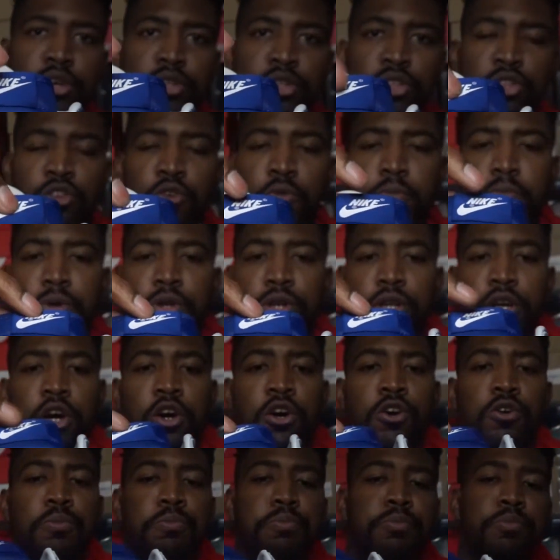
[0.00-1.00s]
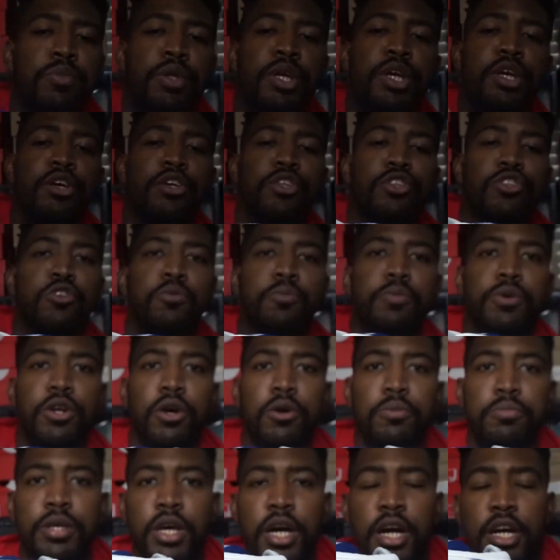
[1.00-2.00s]
Super dope
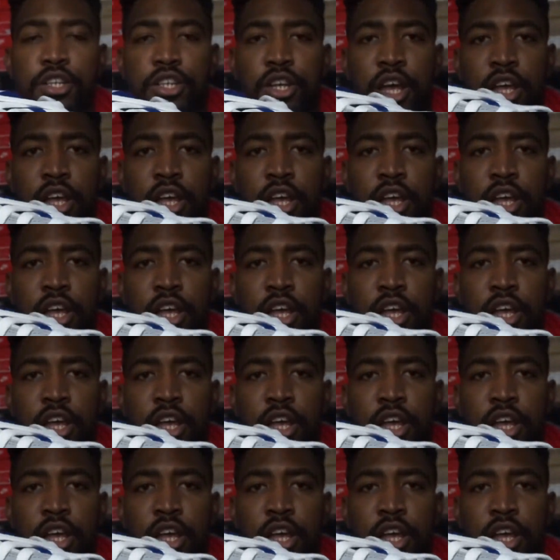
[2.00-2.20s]
touch.